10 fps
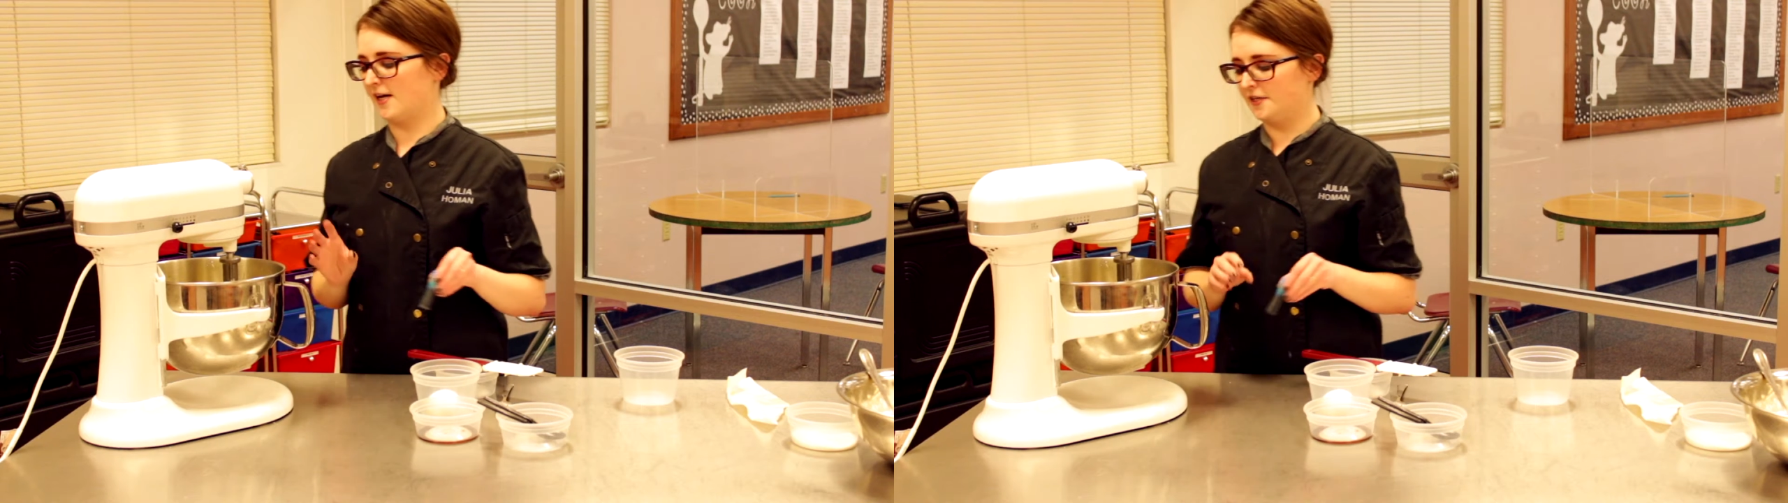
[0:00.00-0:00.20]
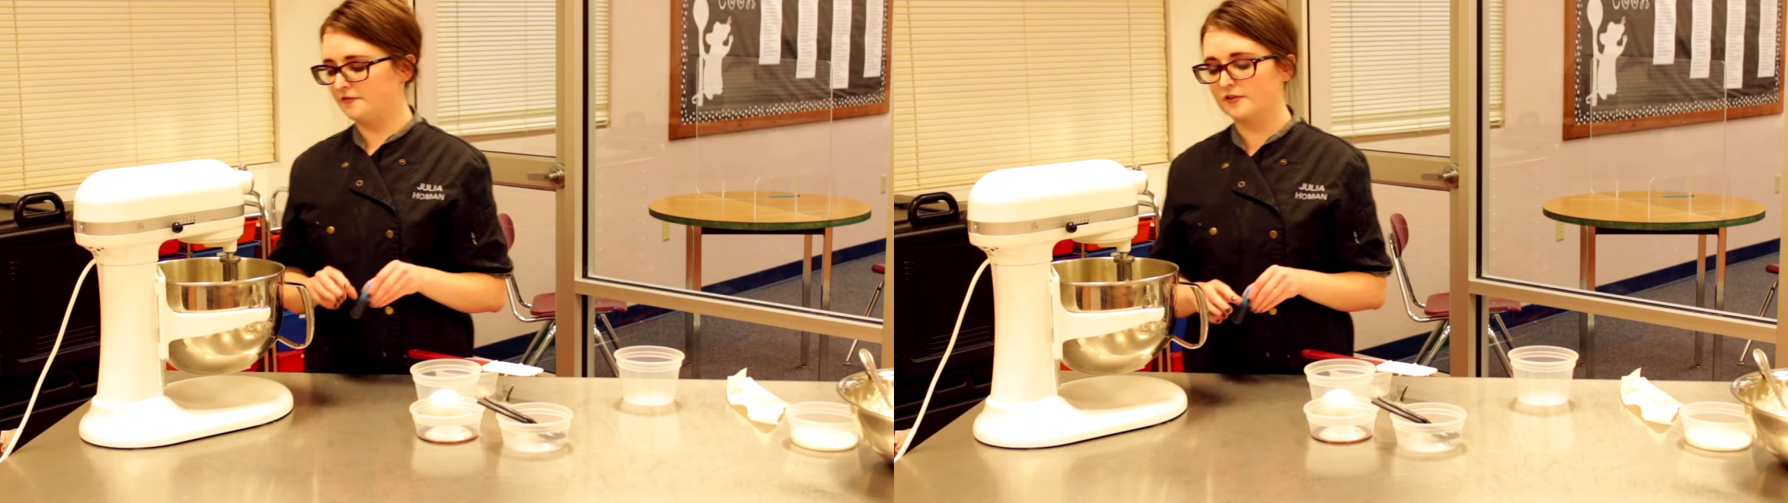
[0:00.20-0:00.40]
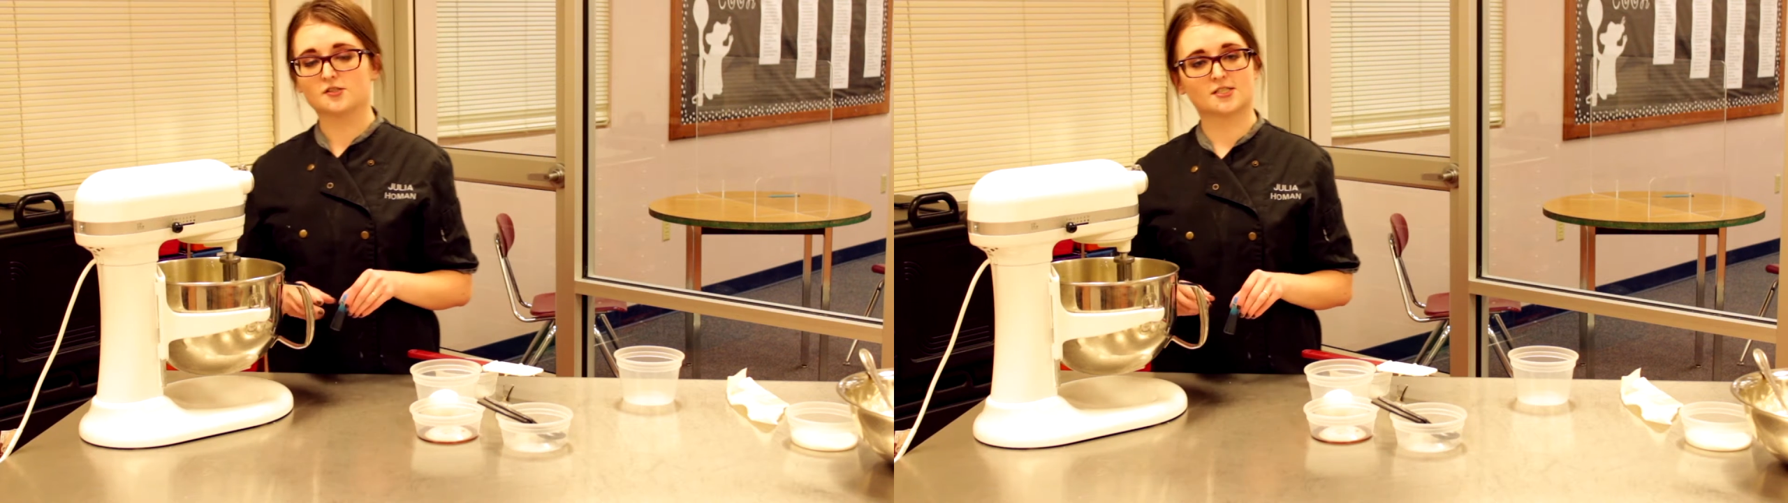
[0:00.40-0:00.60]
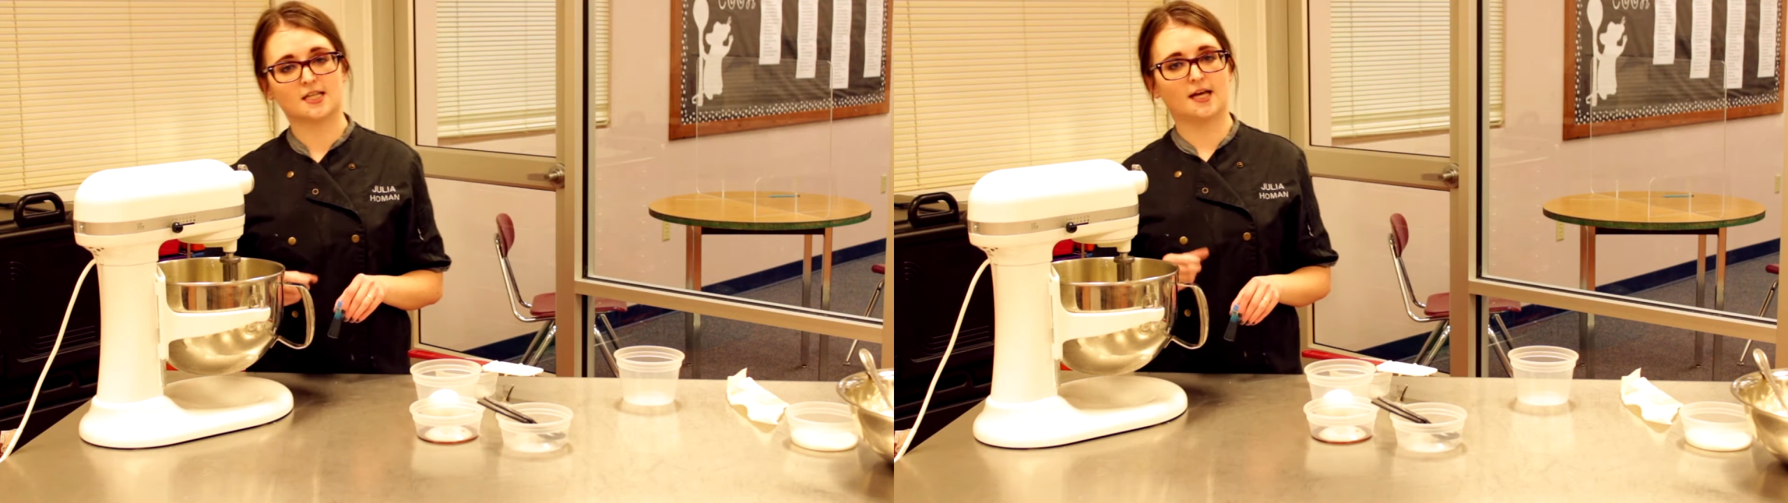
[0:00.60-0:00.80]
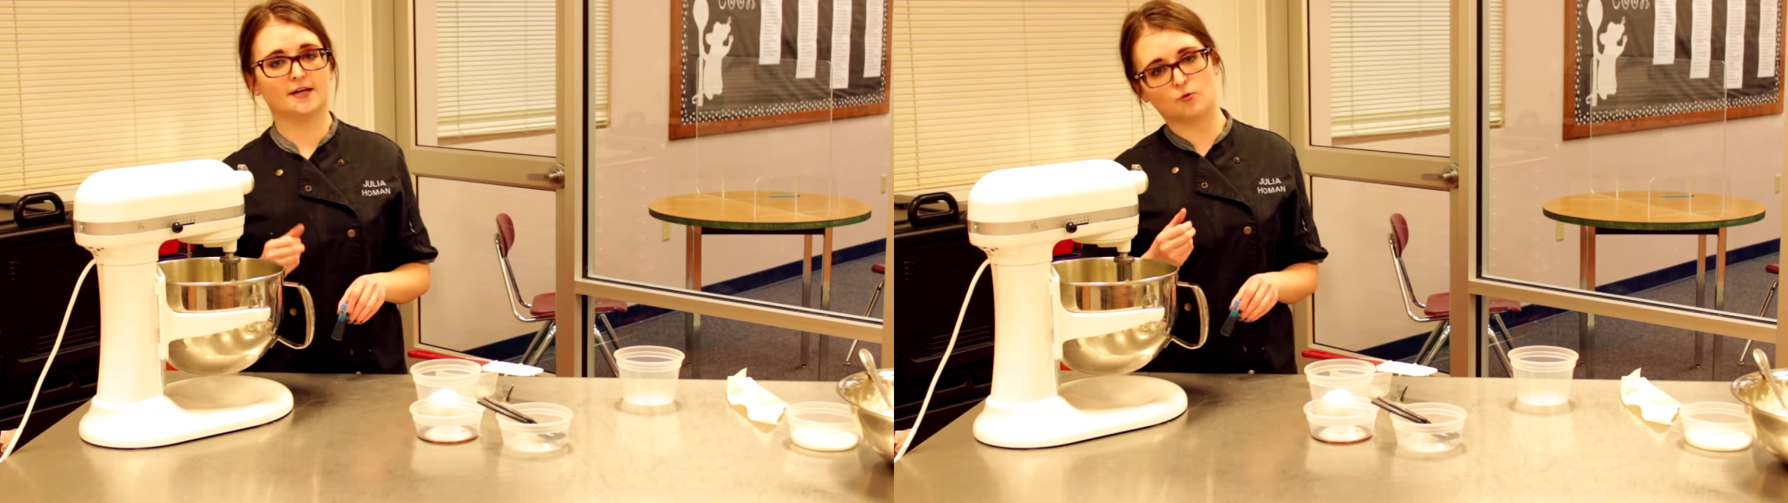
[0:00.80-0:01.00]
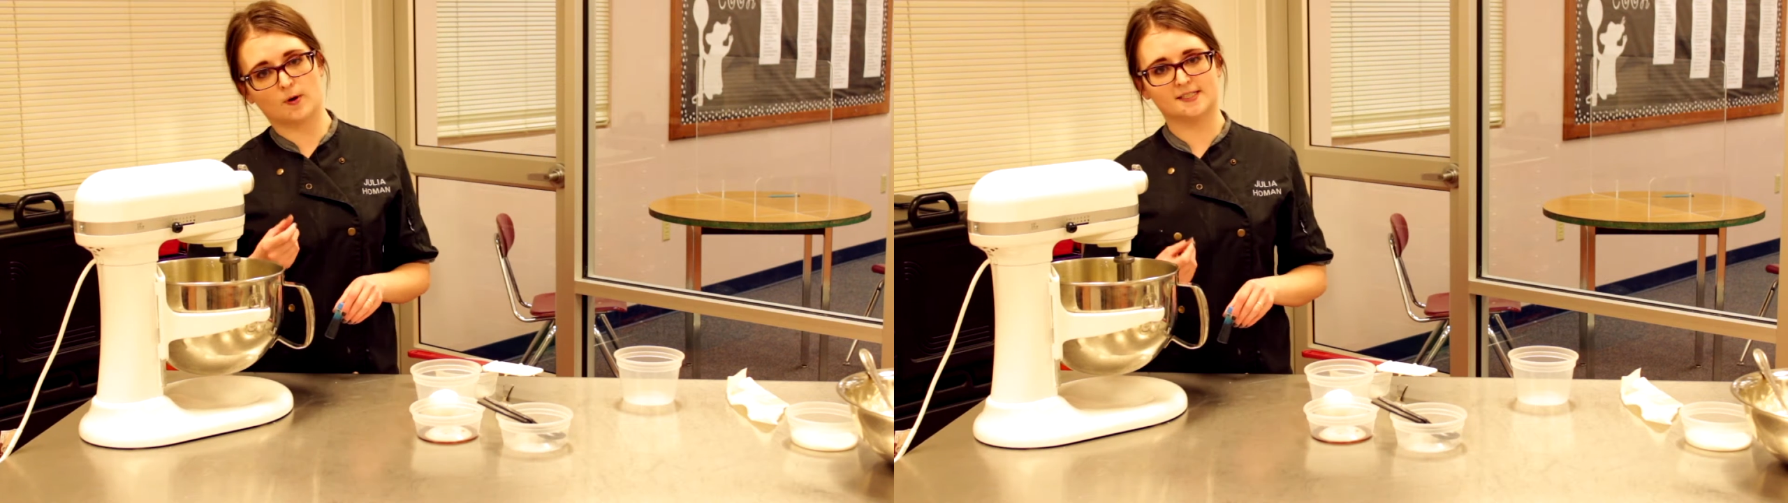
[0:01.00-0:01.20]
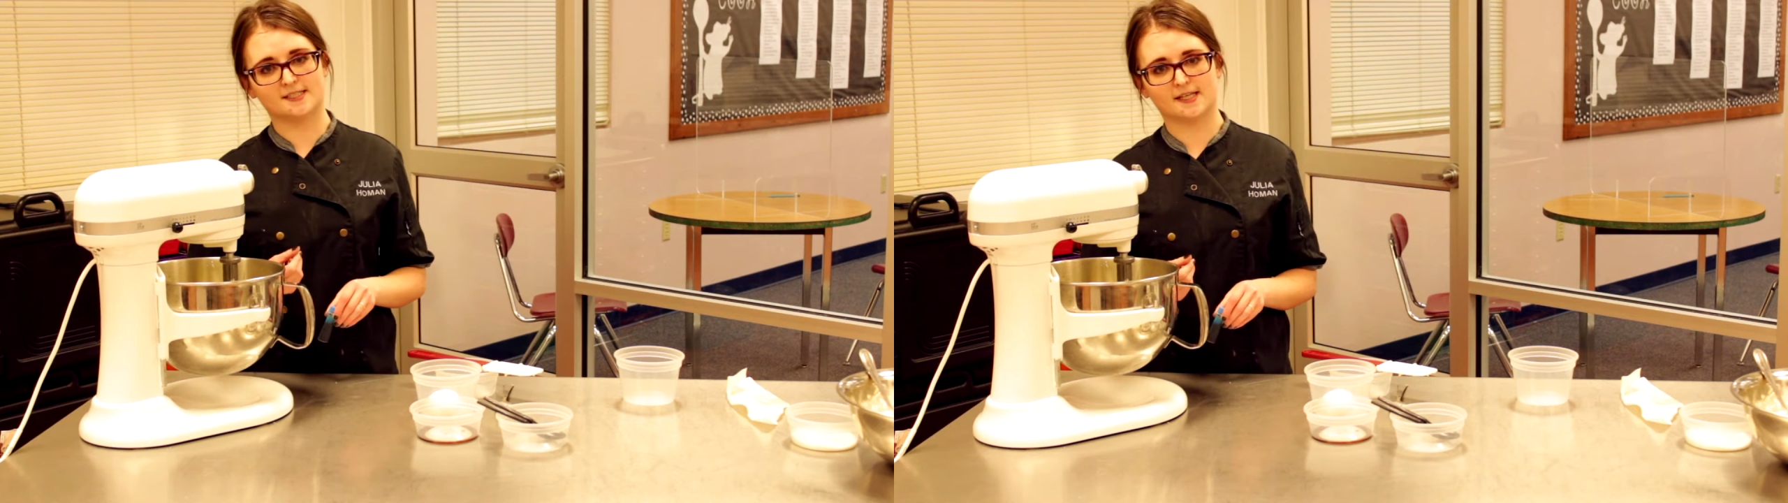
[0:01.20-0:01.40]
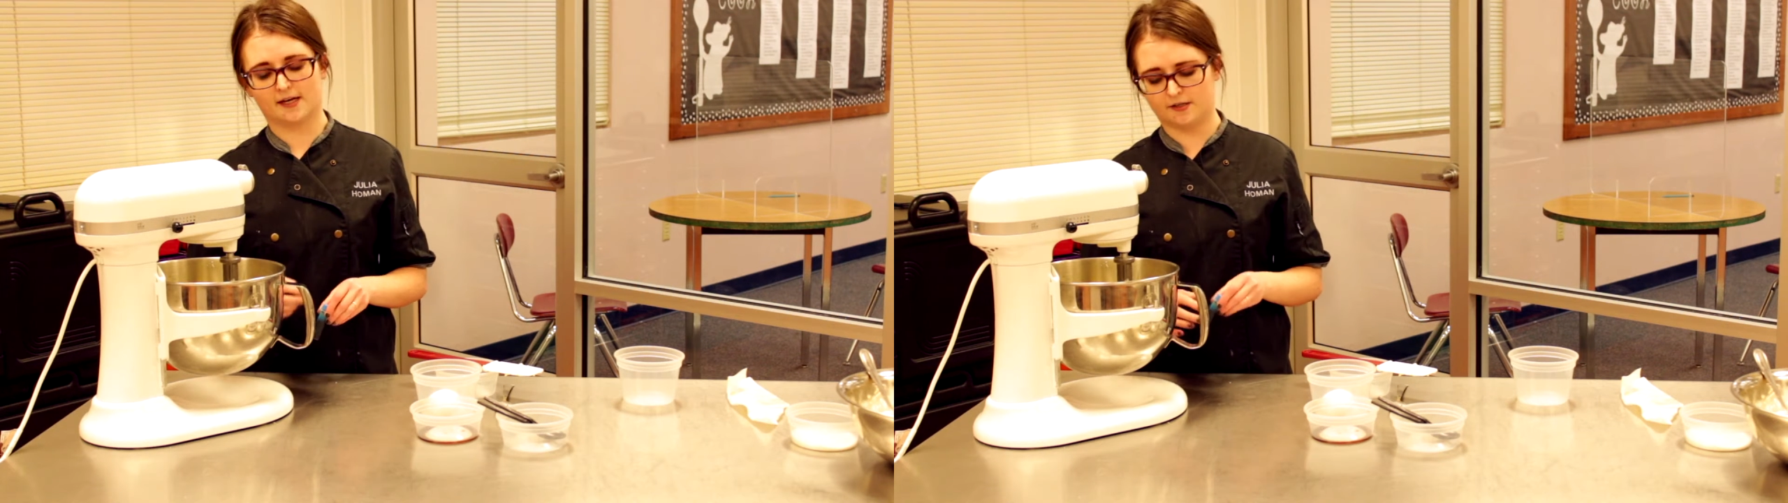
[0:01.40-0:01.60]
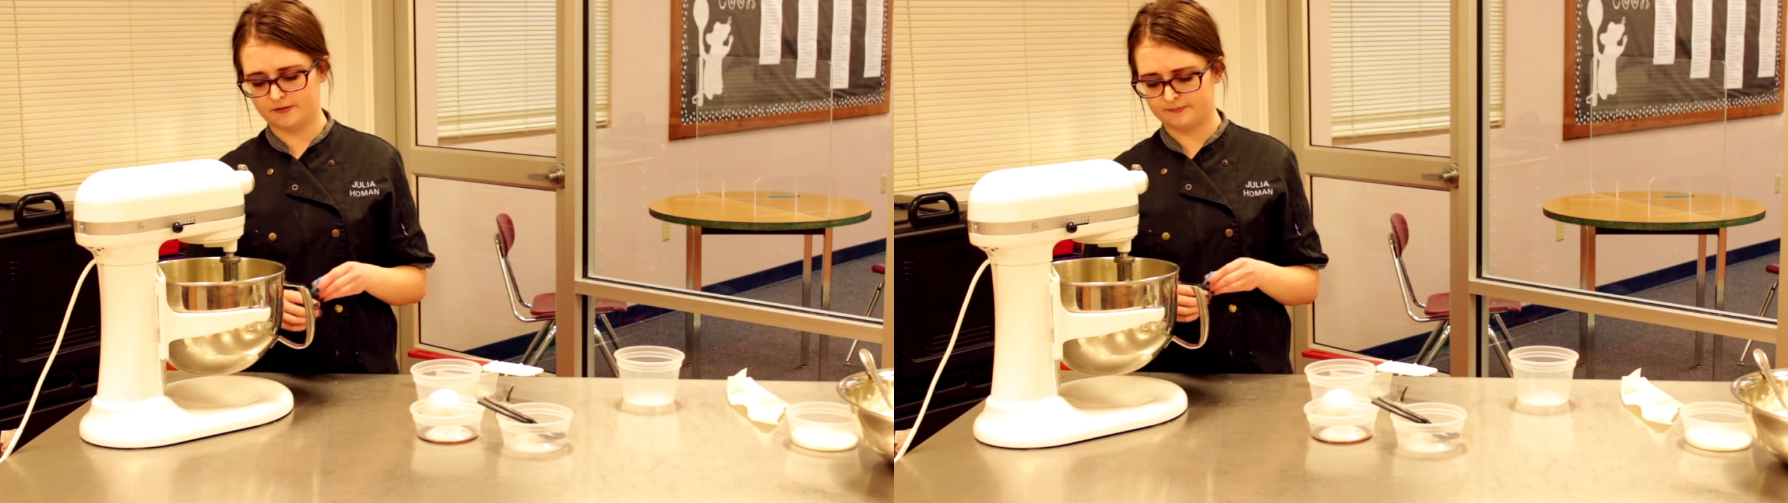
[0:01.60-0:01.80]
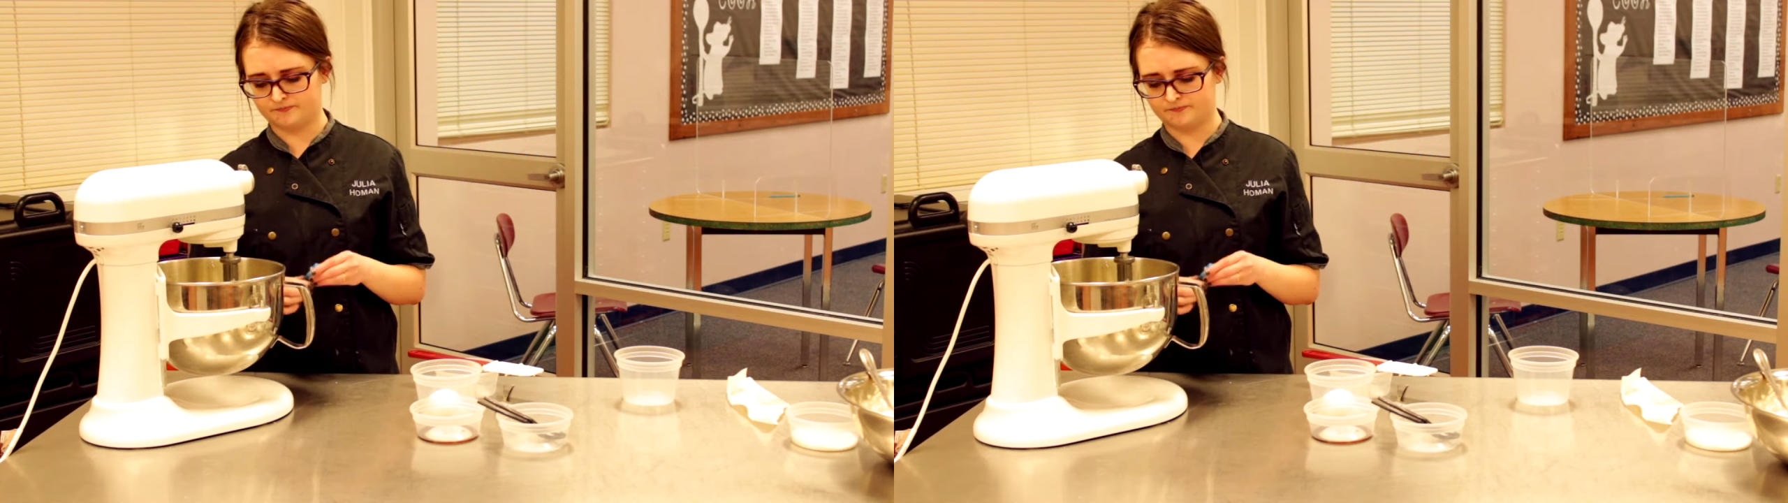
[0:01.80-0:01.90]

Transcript: kind of looks like wet sand.